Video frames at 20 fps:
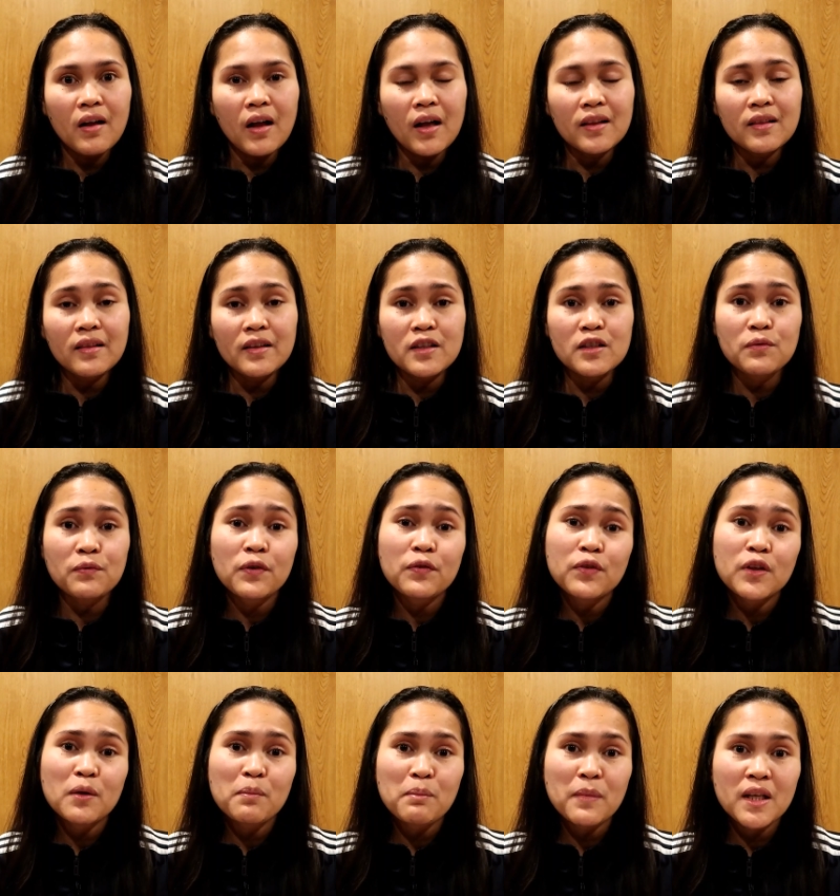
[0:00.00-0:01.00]
at least
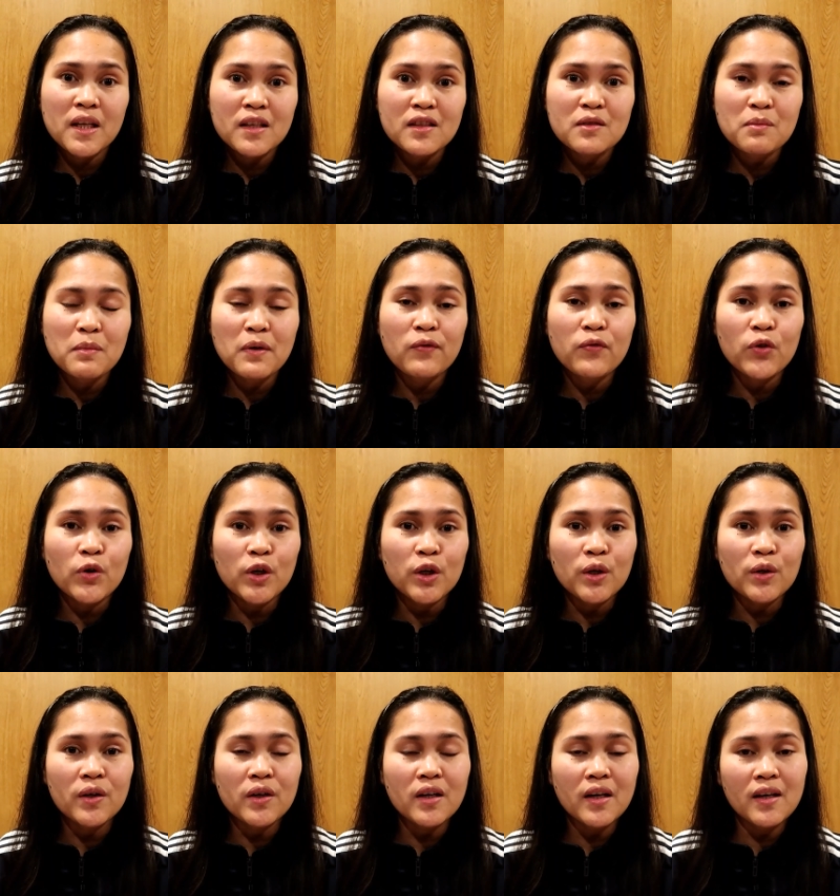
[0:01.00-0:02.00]
15 minutes before
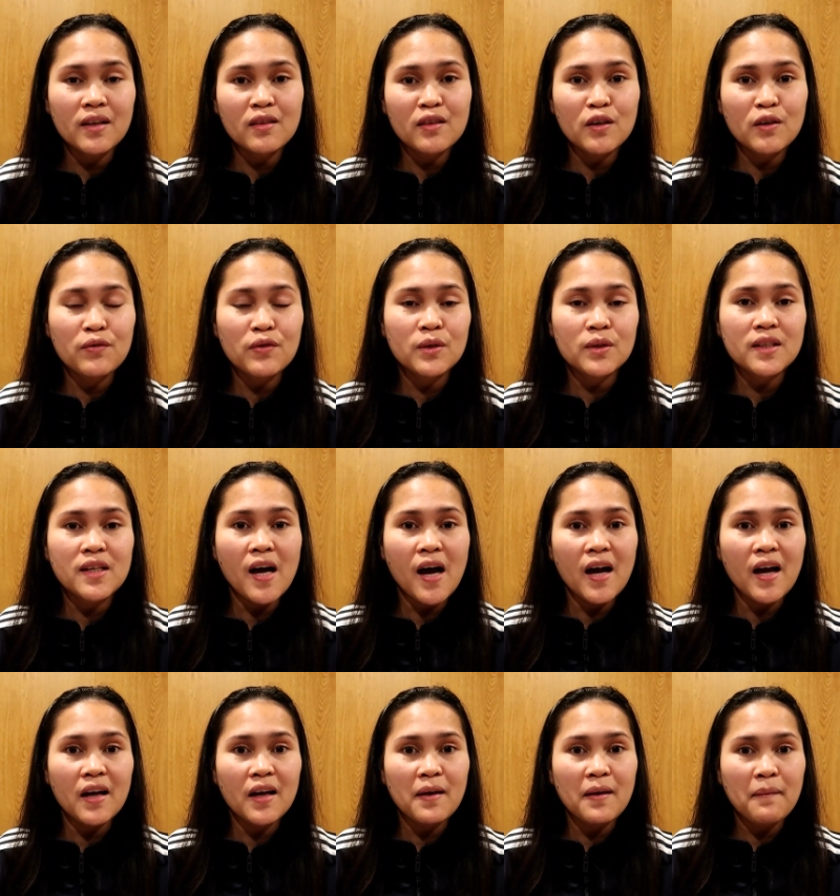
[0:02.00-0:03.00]
your interview
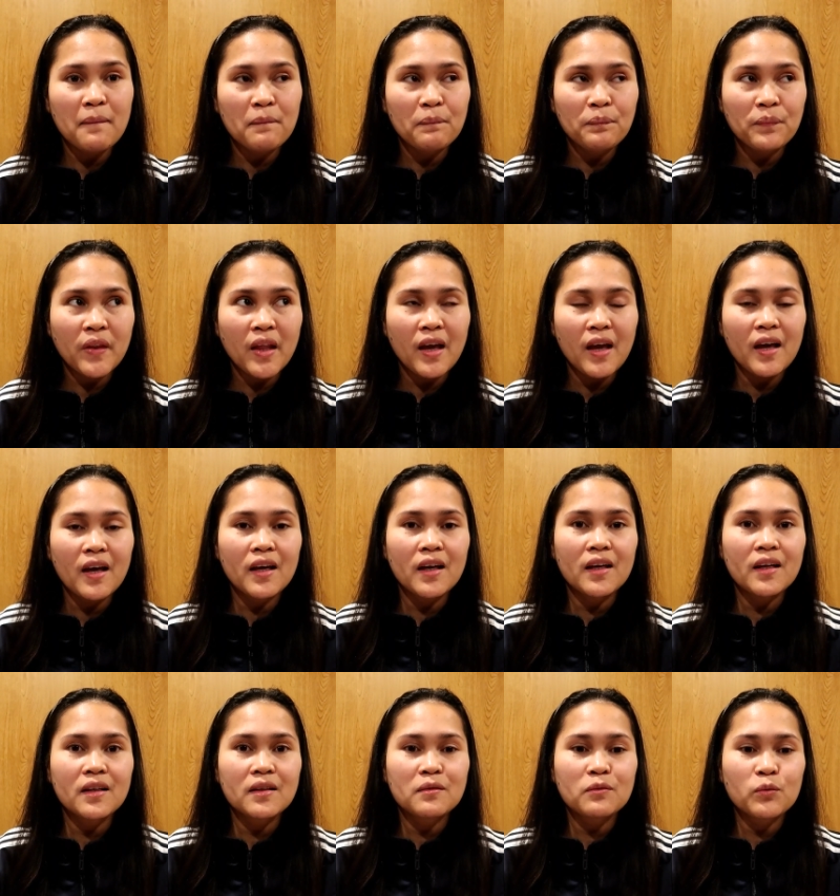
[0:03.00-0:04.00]
time,
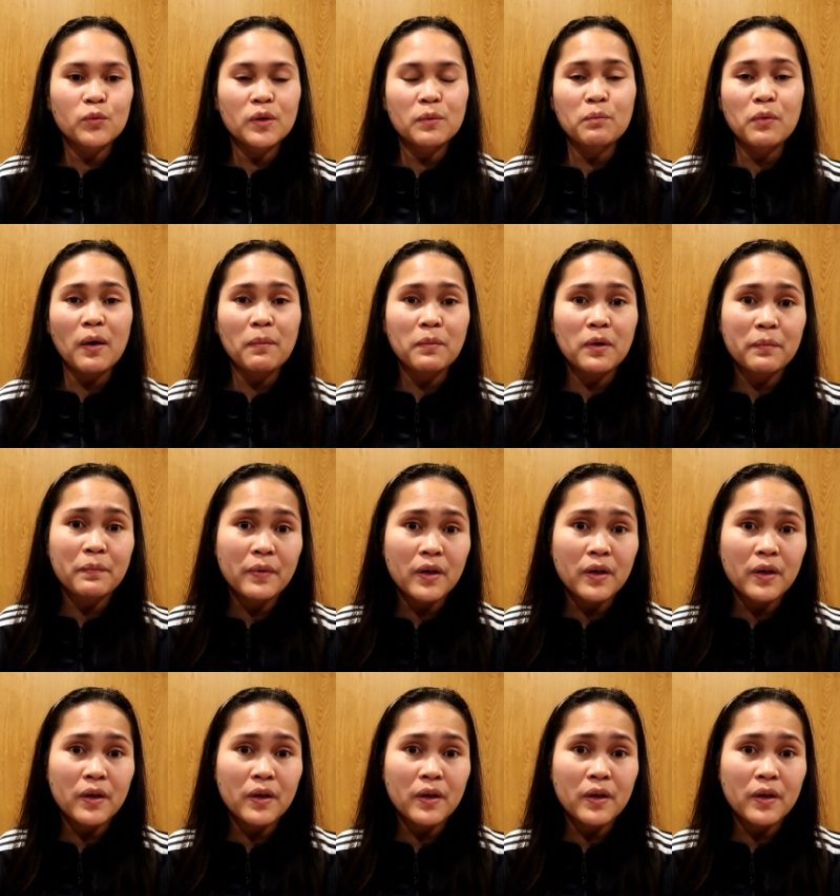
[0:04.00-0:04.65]
and with proper